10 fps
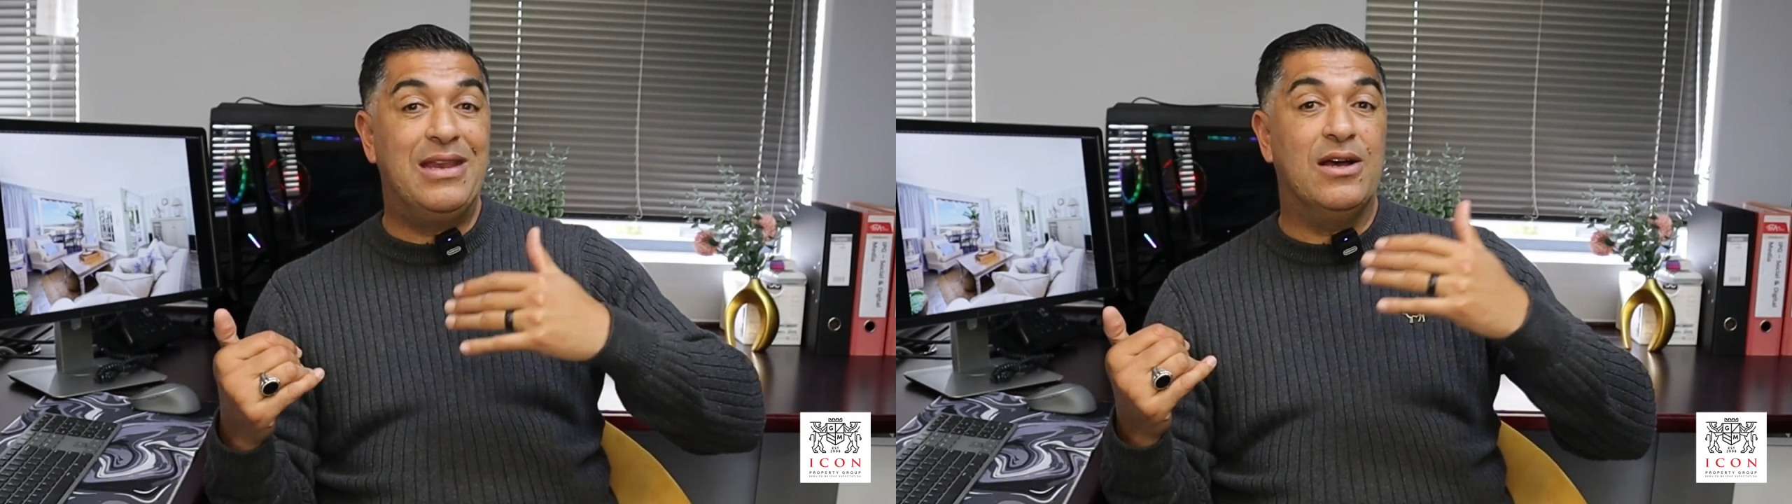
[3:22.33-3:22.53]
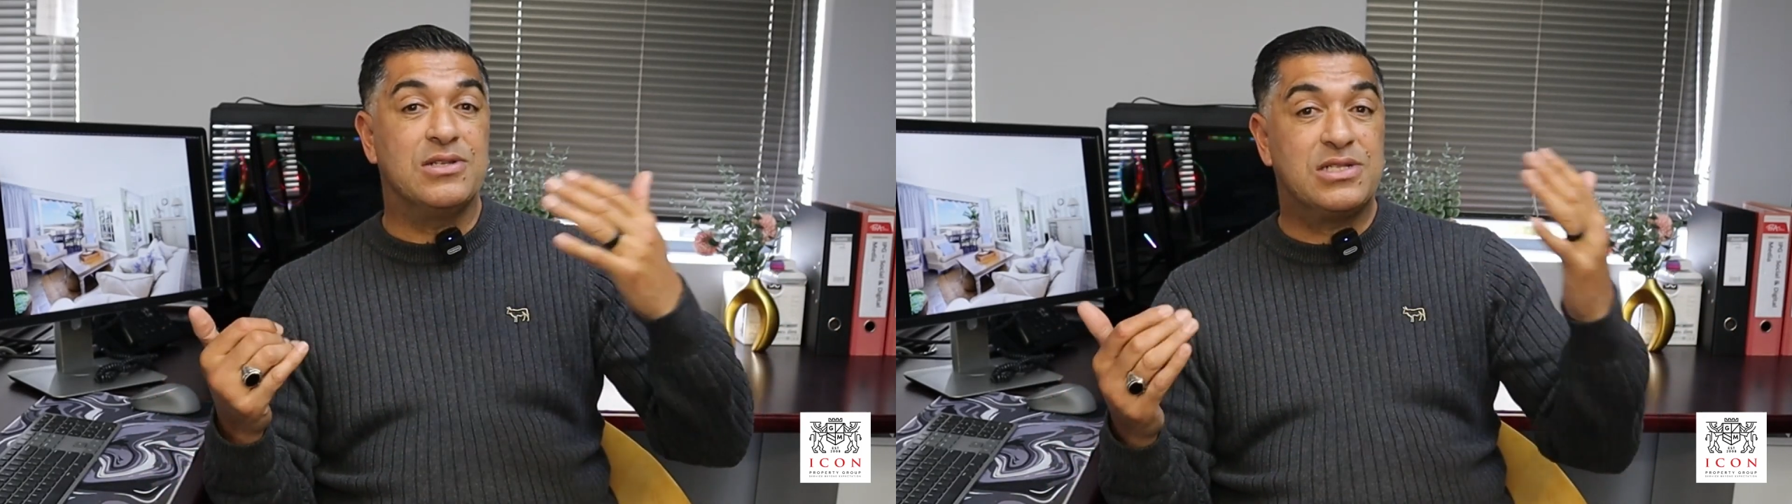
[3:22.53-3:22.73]

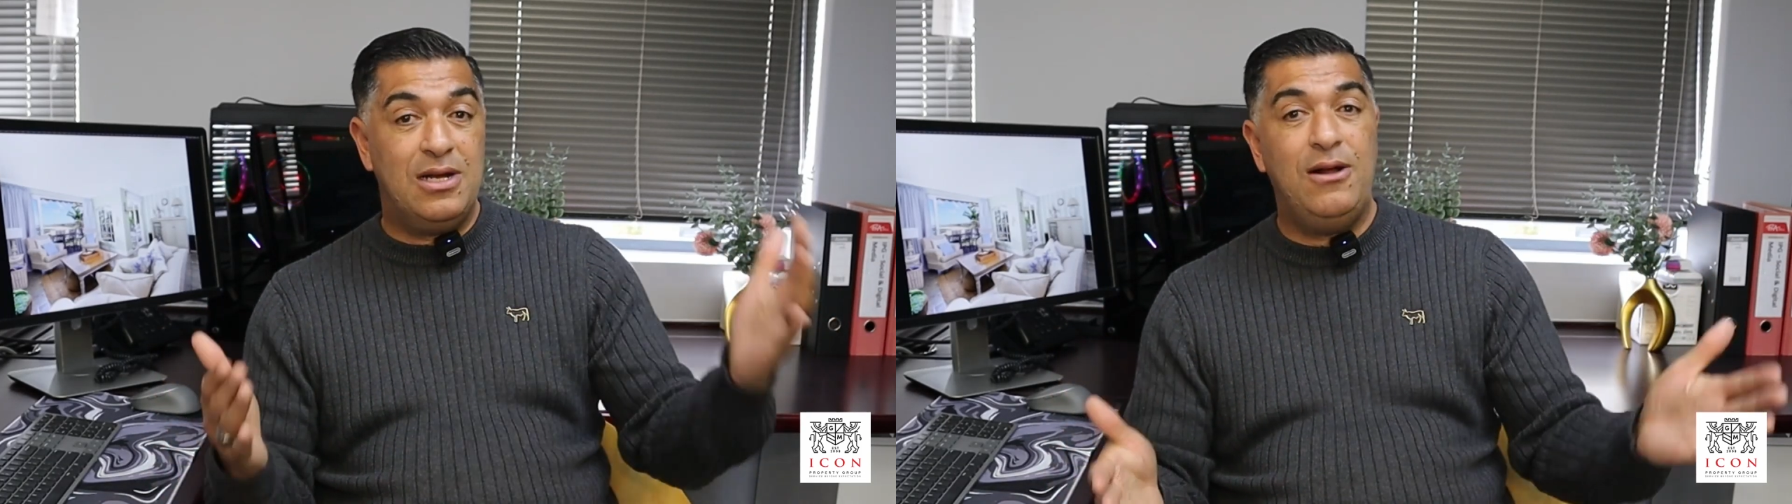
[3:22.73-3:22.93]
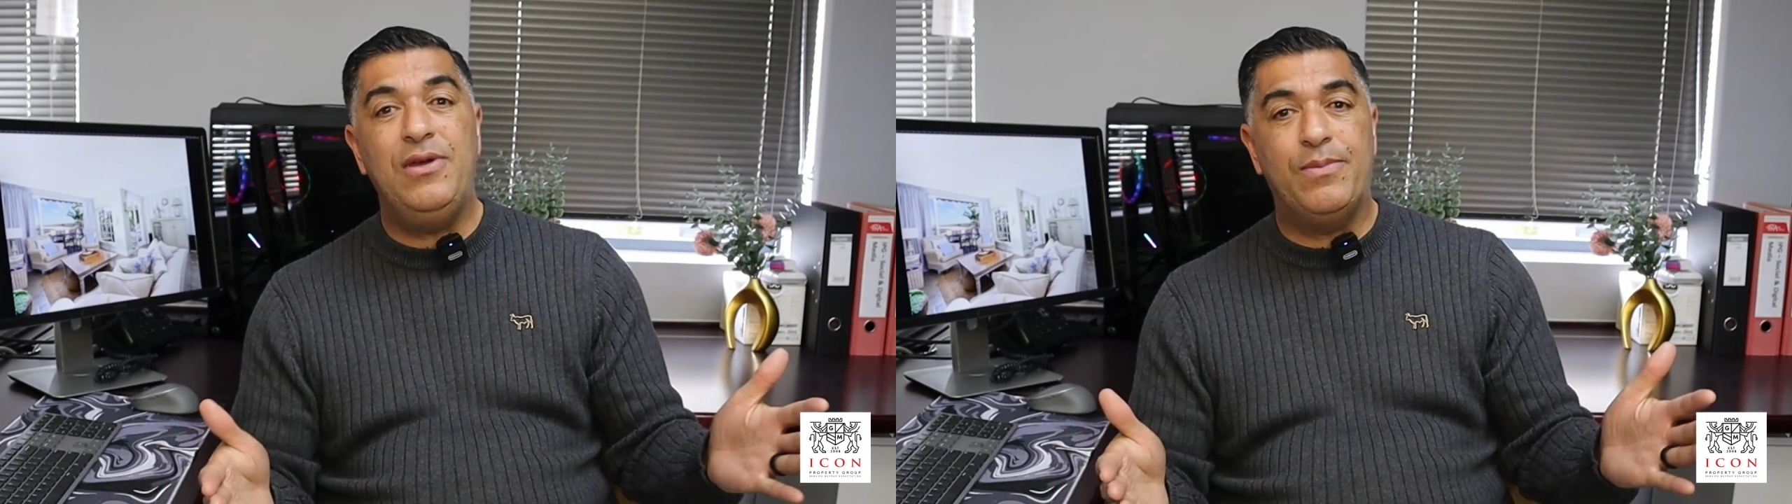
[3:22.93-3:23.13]
If they
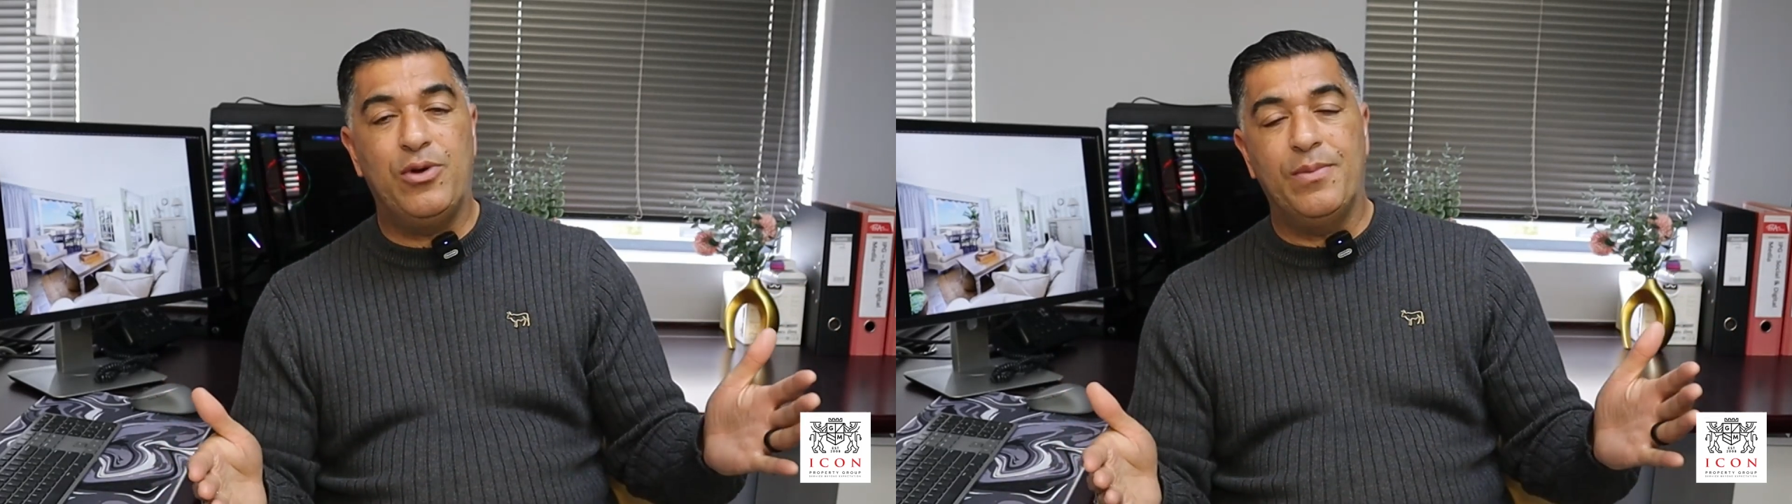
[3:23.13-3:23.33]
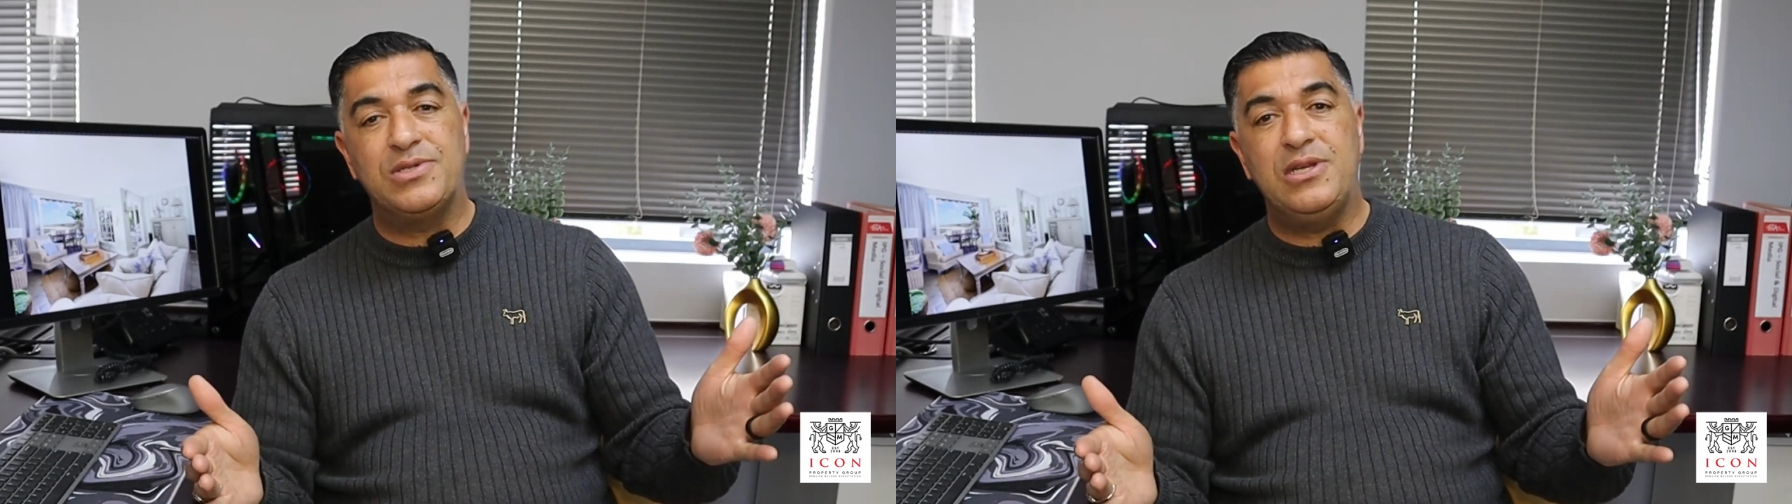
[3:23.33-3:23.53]
now
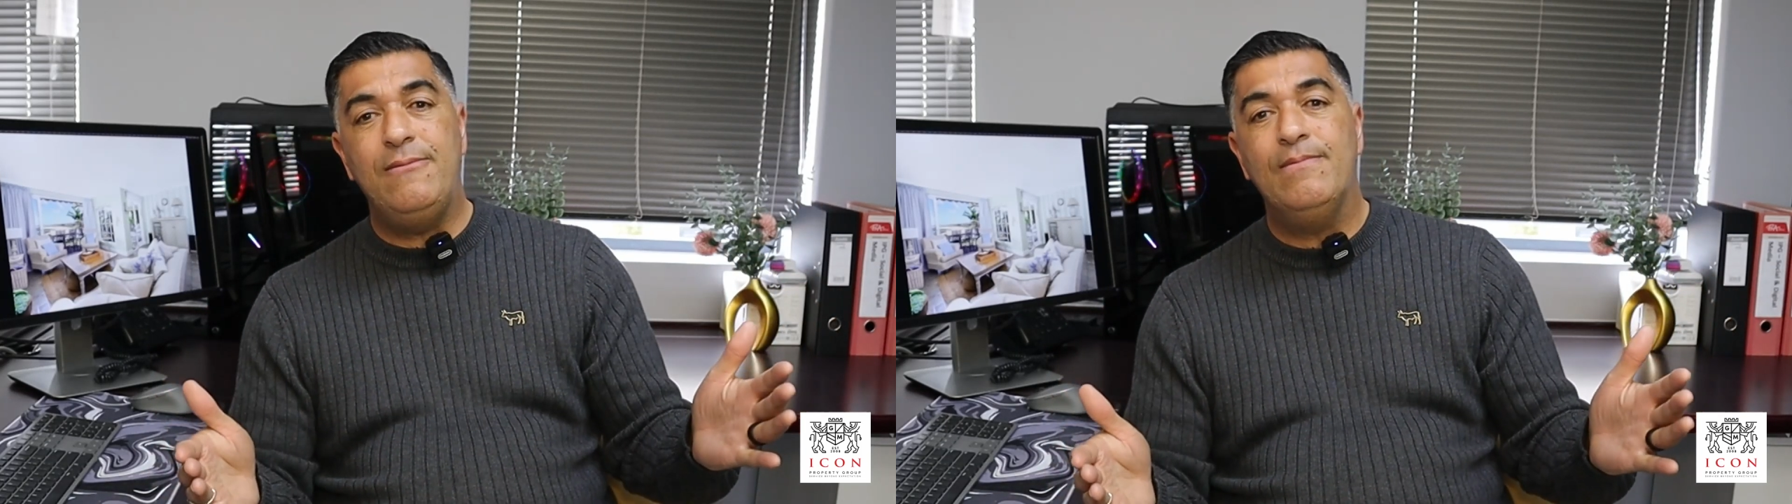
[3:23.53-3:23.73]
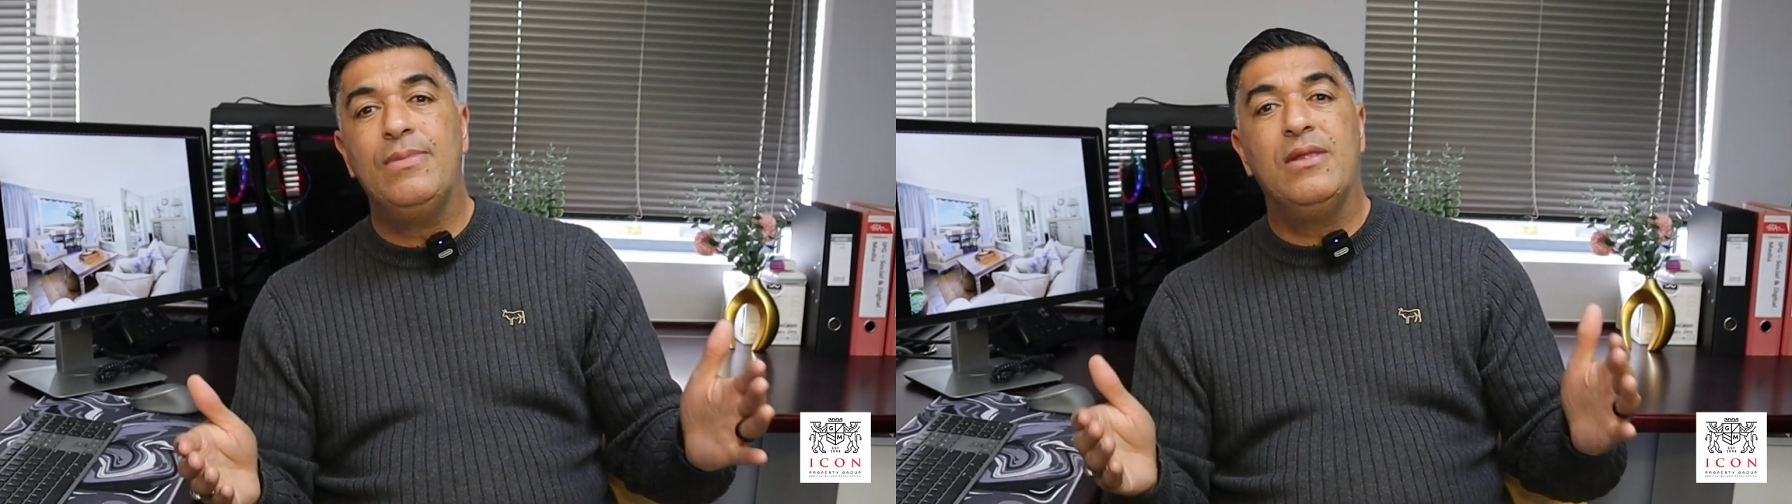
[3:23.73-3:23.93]
sell that
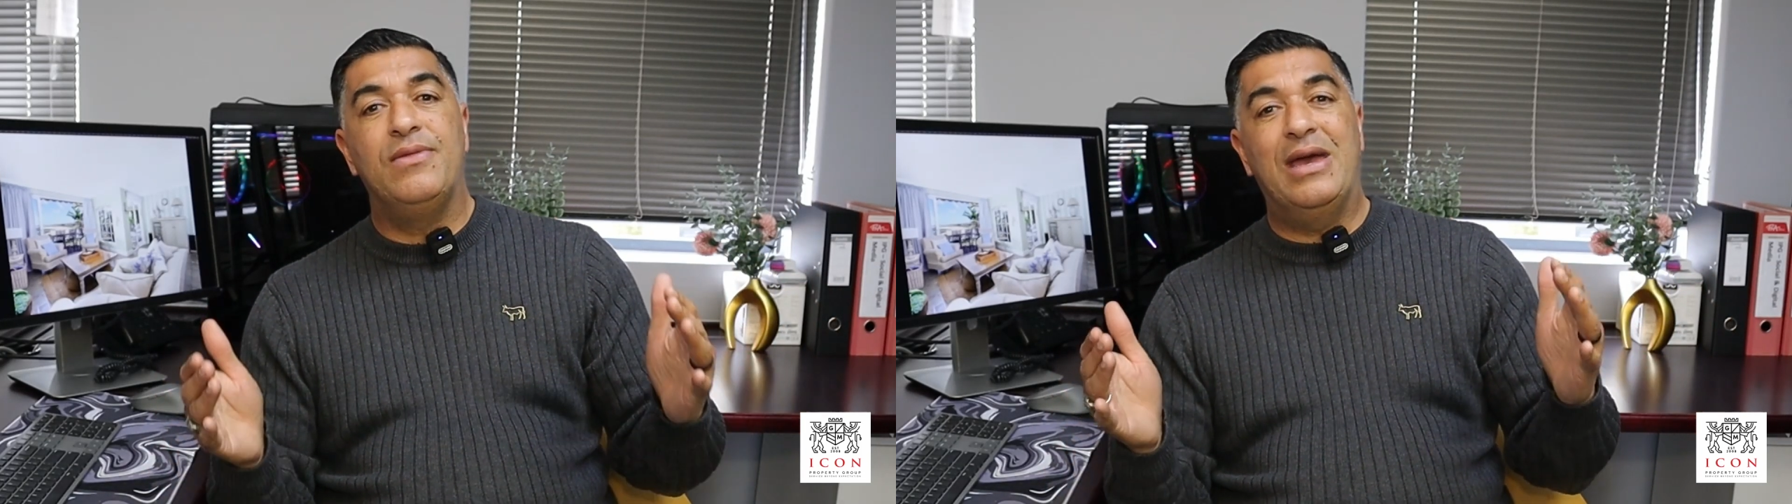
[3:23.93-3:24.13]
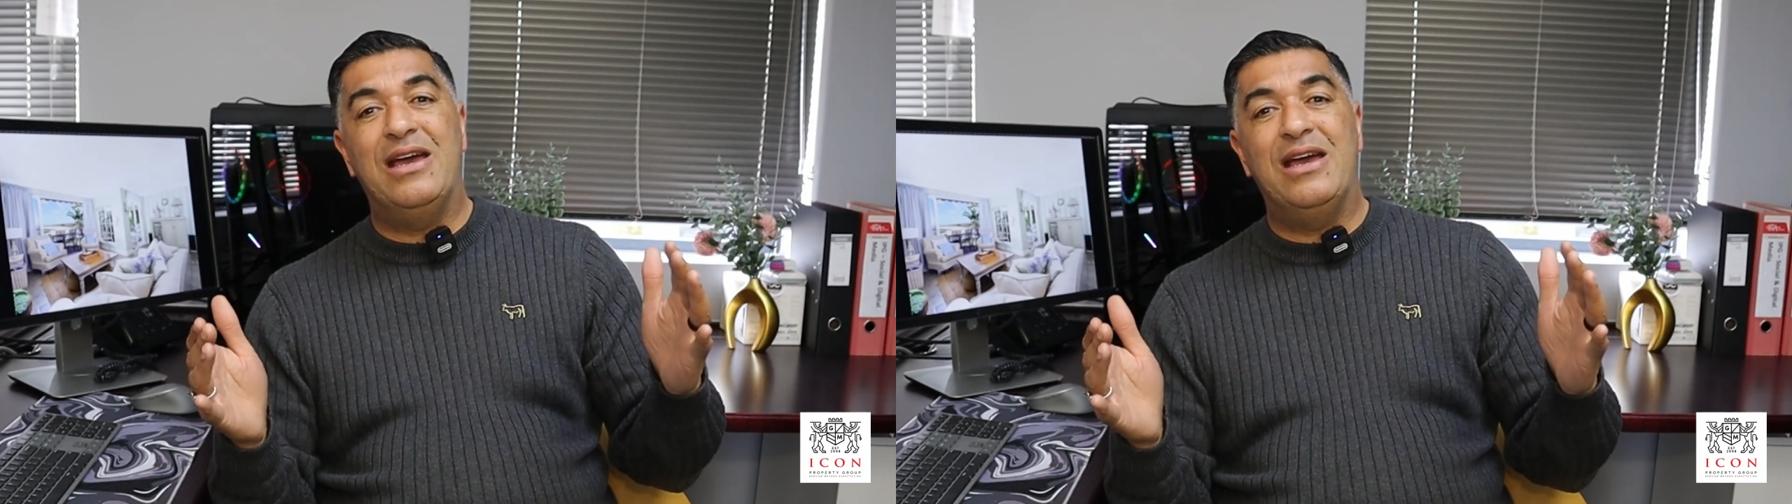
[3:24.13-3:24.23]
property,